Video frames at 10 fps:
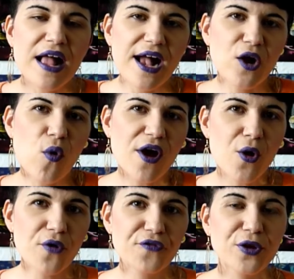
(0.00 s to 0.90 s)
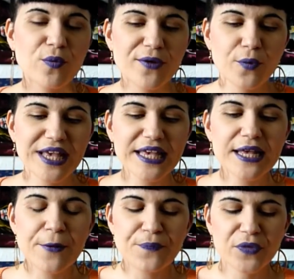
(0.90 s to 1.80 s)
And quite often when
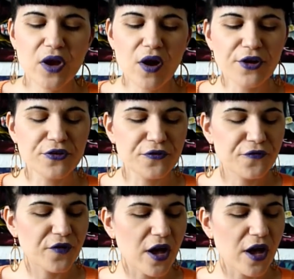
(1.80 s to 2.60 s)
we kind of